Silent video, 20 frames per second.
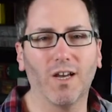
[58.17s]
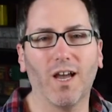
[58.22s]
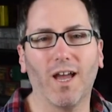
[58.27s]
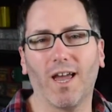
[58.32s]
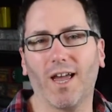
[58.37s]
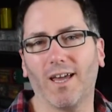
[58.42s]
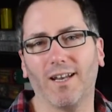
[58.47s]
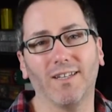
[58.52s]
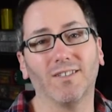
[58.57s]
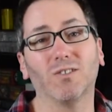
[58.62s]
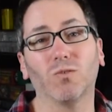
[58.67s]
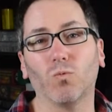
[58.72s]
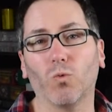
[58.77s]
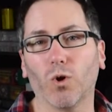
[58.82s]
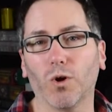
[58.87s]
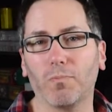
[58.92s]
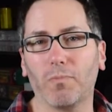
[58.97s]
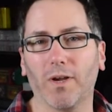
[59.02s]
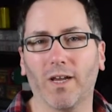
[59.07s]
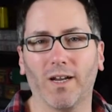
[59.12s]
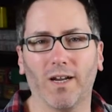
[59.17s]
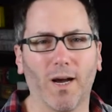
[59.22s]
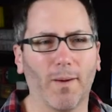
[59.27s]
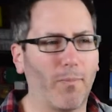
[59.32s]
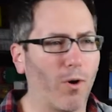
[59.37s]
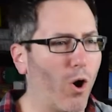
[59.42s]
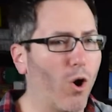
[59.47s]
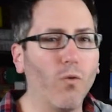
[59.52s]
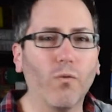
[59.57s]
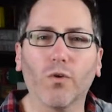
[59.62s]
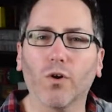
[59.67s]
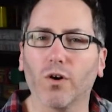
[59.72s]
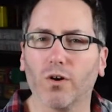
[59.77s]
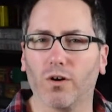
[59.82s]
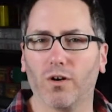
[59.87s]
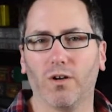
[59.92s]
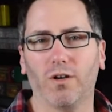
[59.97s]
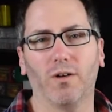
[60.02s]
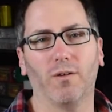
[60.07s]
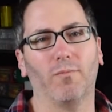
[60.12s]
and is it worth picking up over
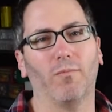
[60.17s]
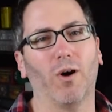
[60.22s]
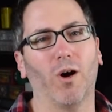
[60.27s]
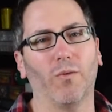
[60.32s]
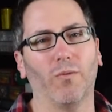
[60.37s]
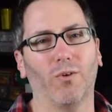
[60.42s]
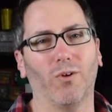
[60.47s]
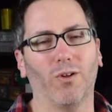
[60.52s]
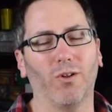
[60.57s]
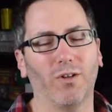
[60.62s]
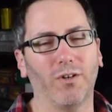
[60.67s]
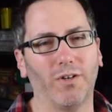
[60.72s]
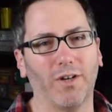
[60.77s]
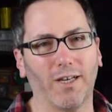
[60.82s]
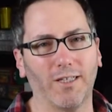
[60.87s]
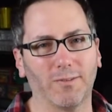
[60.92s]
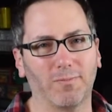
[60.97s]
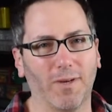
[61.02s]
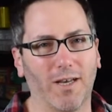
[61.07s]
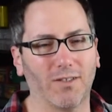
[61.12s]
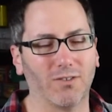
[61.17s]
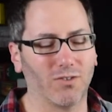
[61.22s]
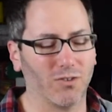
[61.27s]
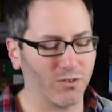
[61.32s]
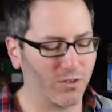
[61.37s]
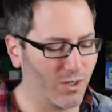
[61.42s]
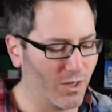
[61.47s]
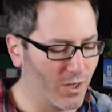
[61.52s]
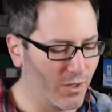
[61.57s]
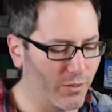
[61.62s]
Marvel Dice Masters?